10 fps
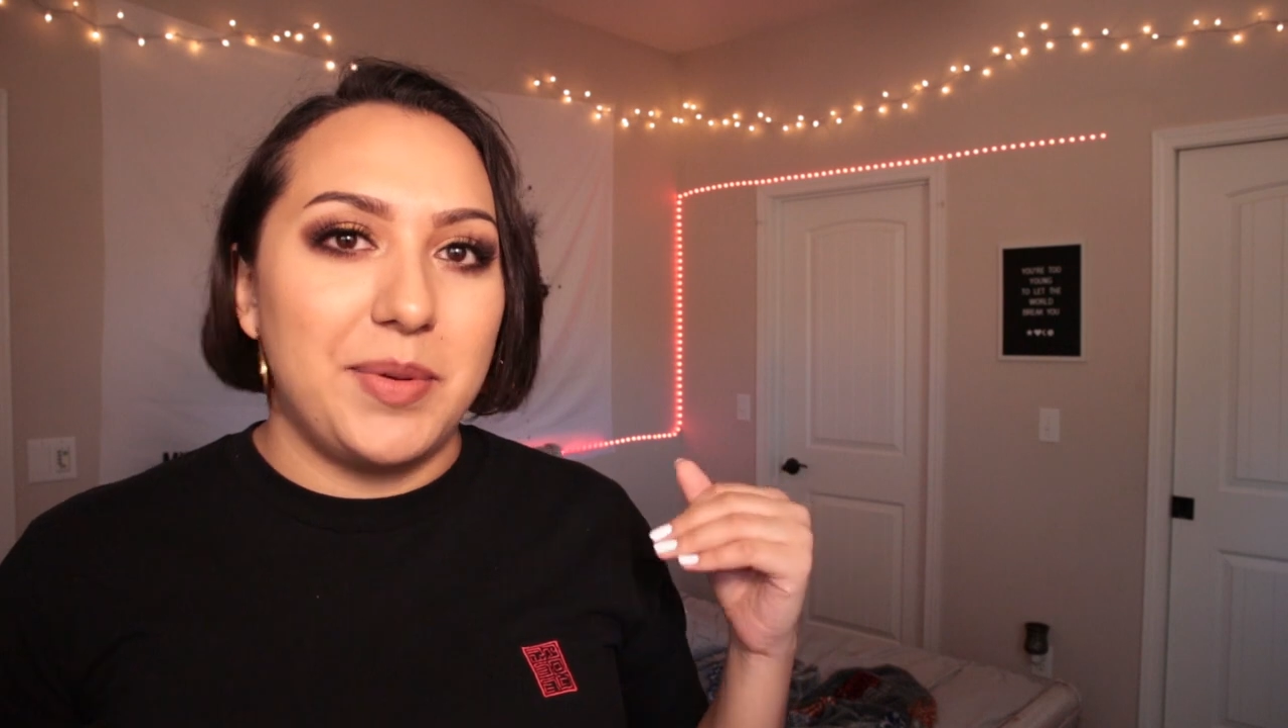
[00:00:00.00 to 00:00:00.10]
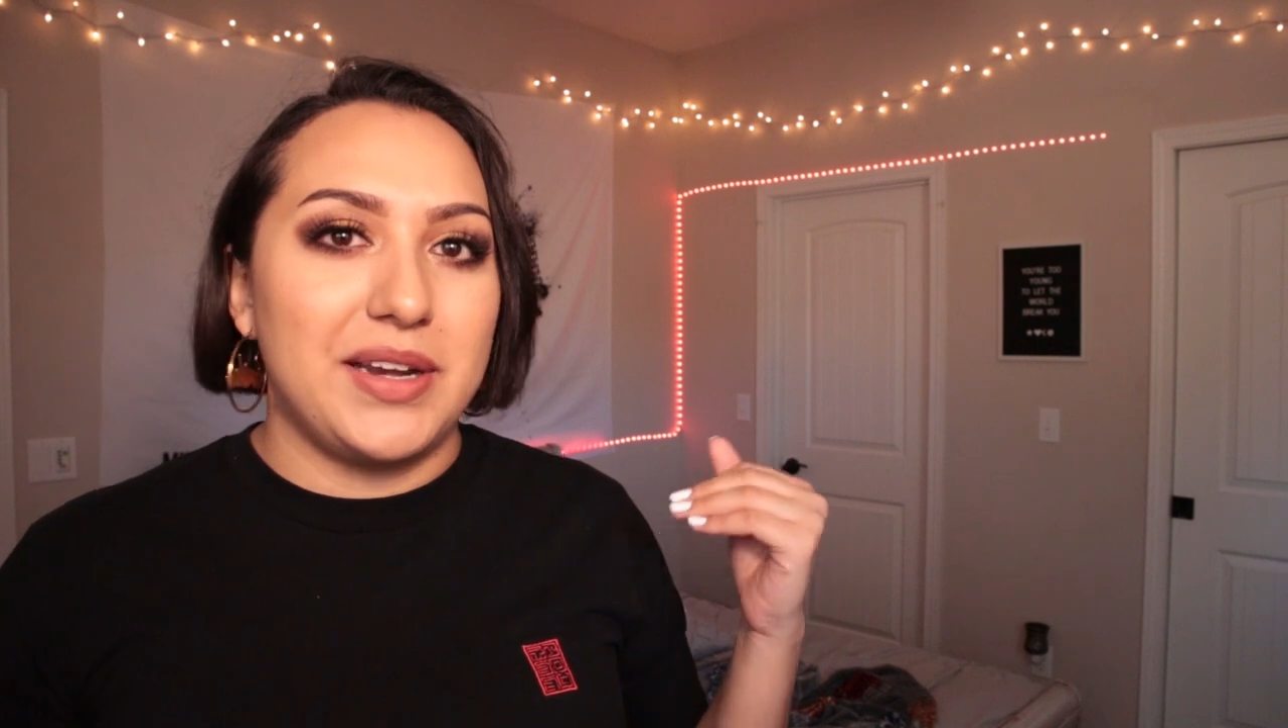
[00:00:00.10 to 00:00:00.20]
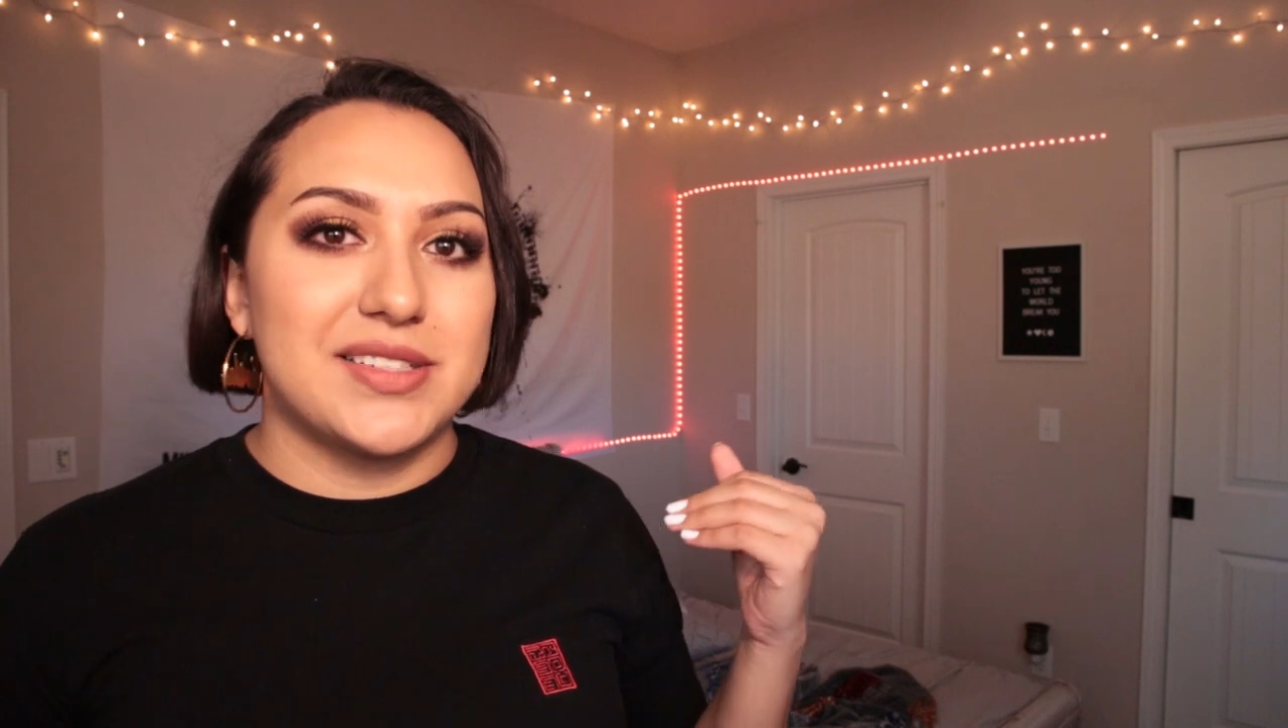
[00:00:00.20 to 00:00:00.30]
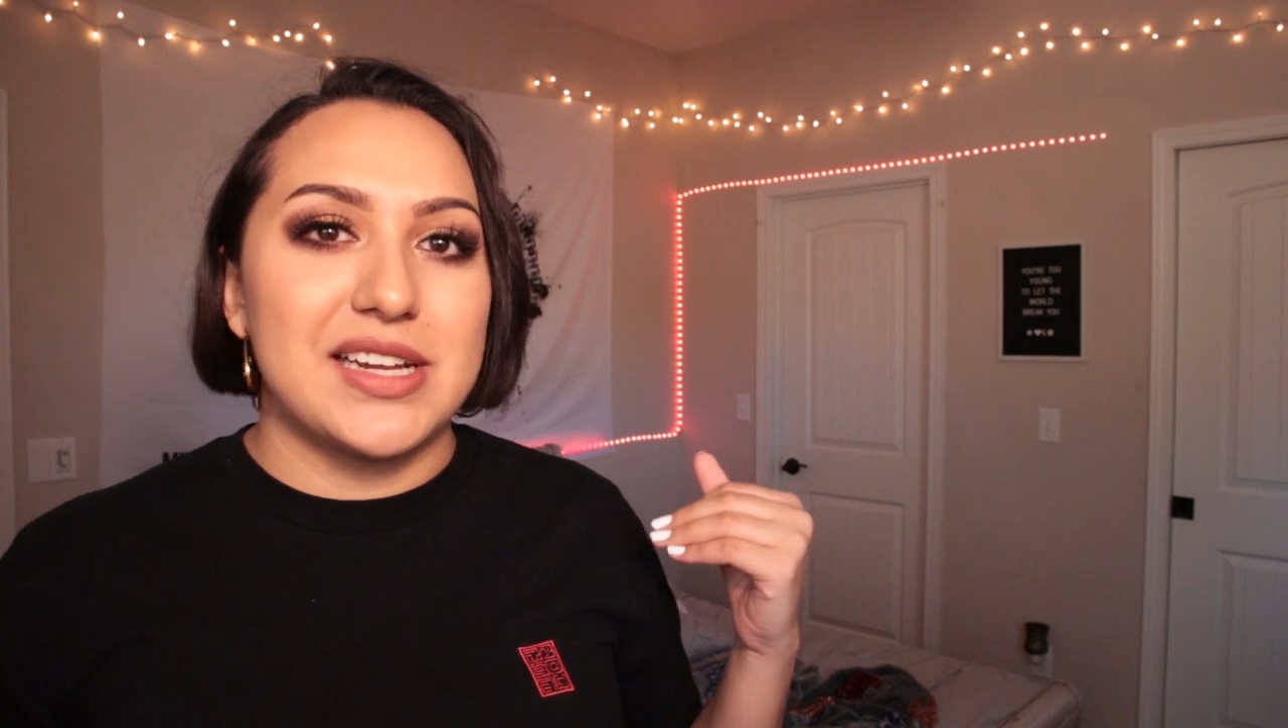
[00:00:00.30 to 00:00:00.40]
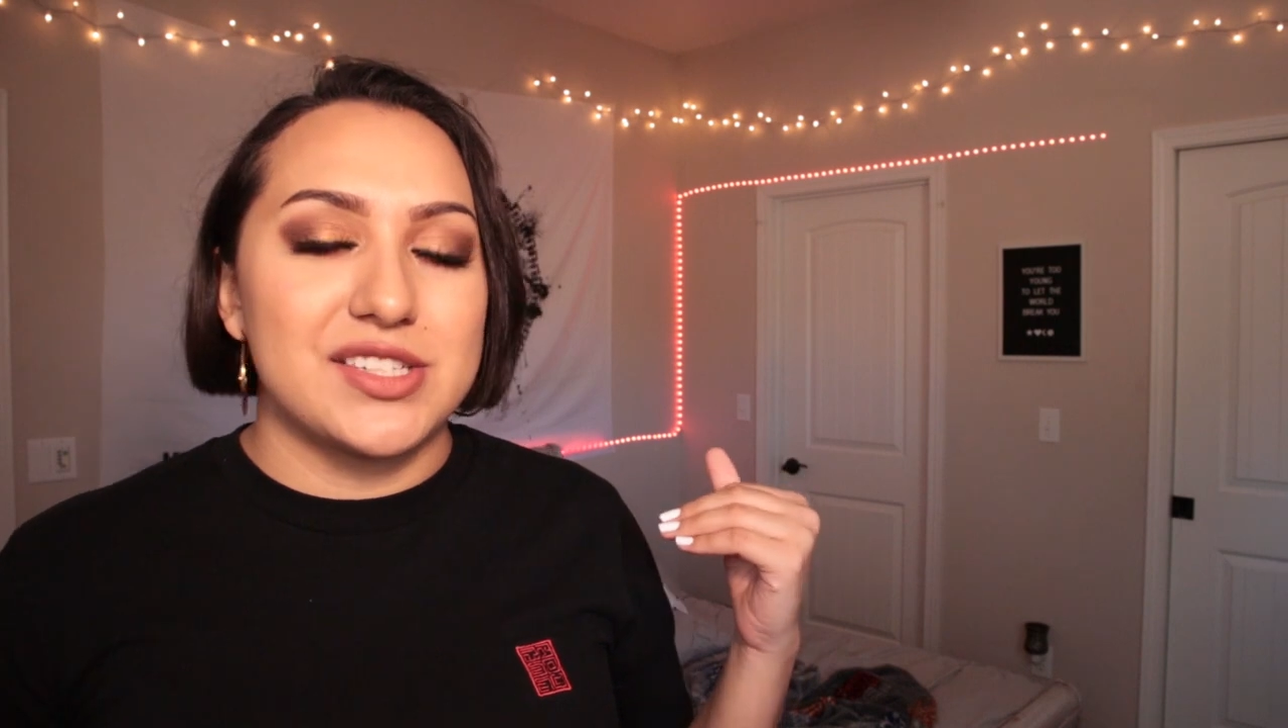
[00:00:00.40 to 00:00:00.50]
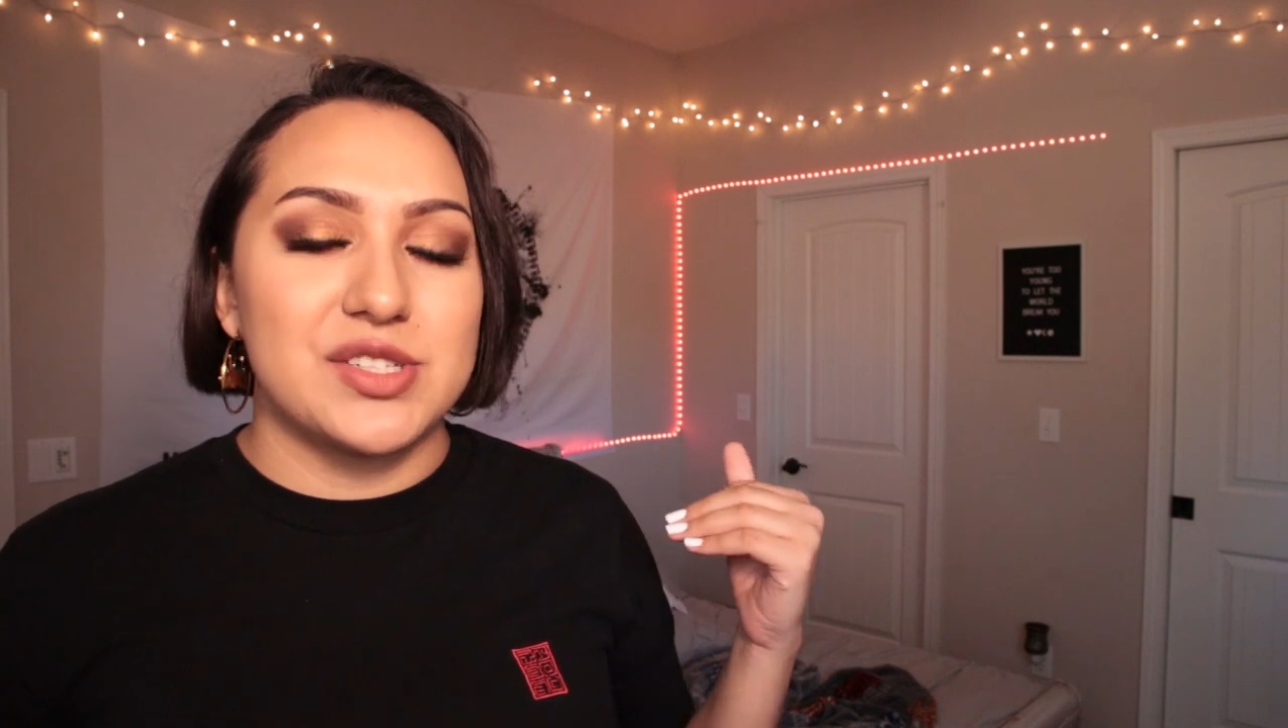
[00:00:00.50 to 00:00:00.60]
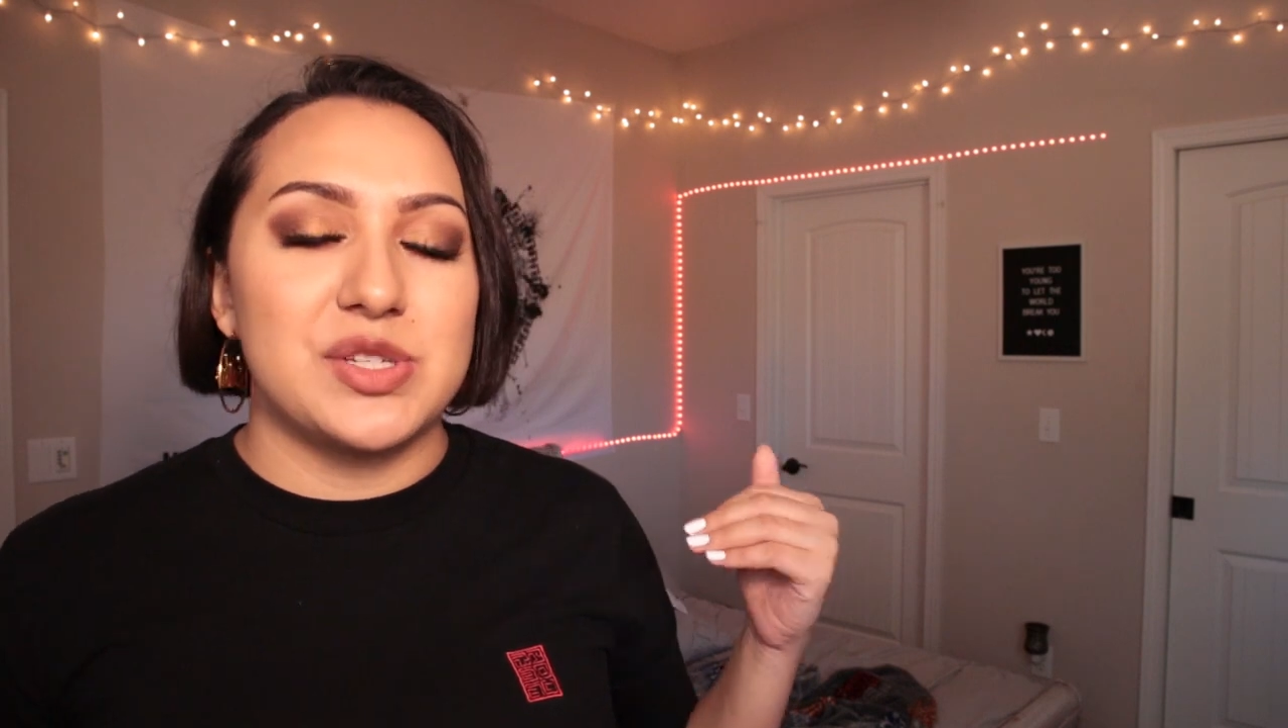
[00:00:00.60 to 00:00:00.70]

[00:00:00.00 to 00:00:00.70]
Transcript: paying attention